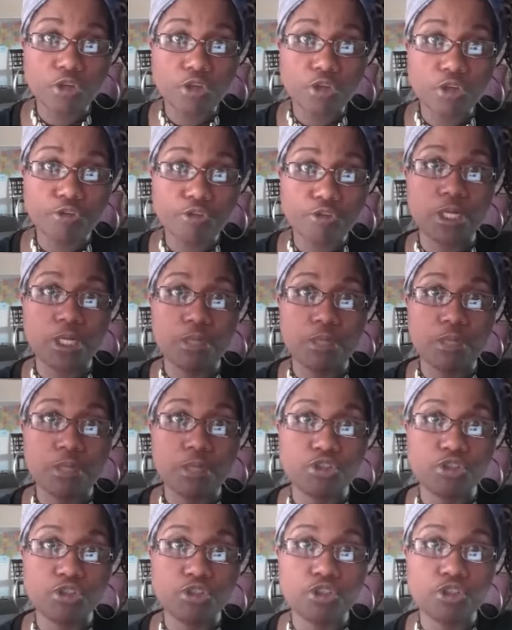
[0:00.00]
freedom to
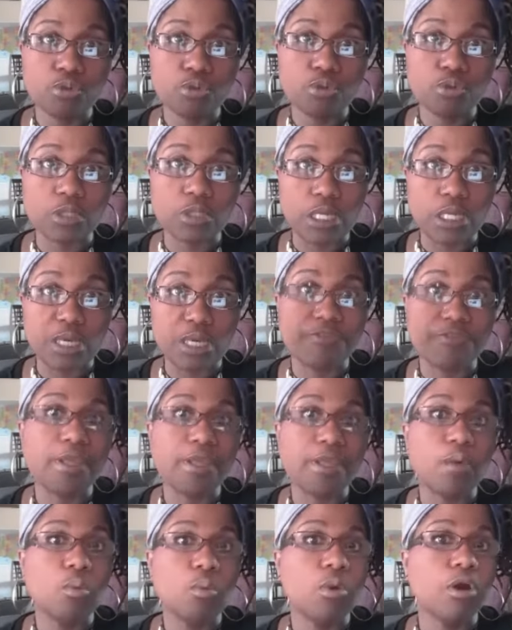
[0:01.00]
choose if they
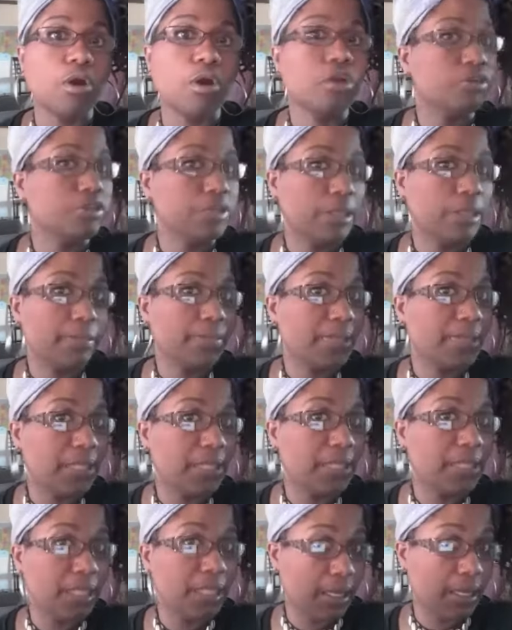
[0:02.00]
want to learn
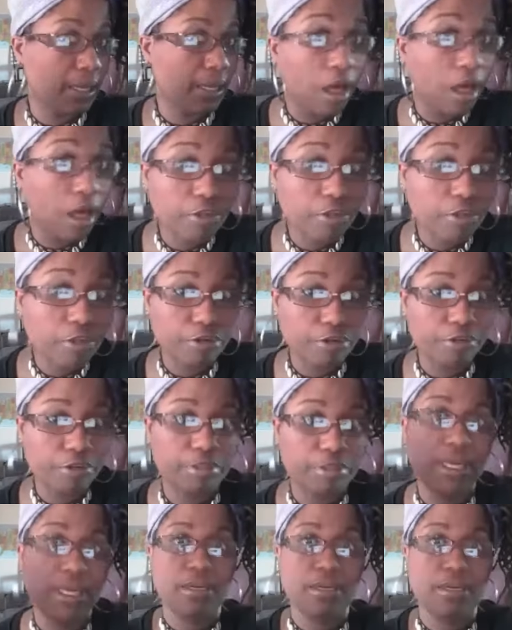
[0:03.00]
something other
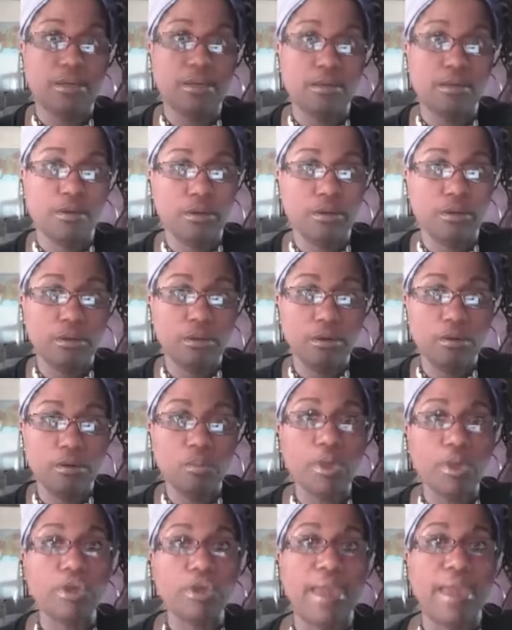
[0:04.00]
than what
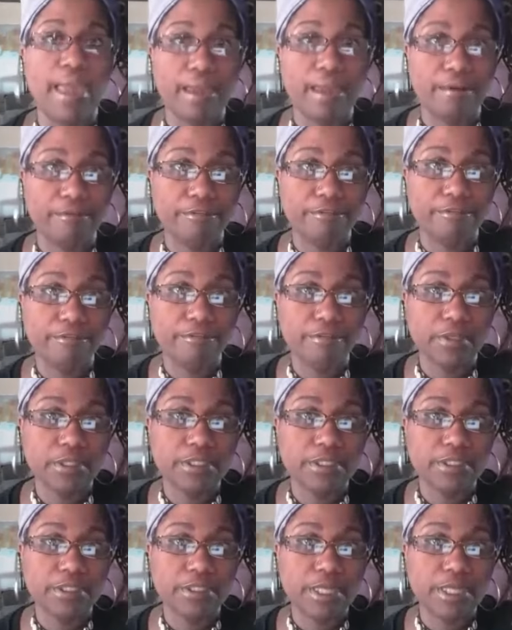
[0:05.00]
you have. Is
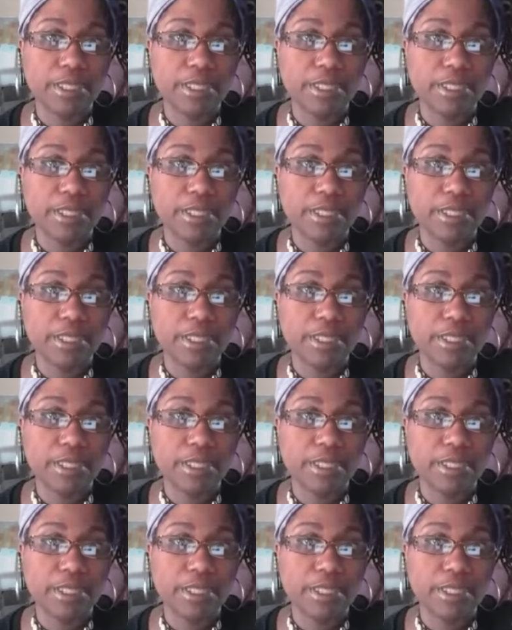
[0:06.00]
that what you?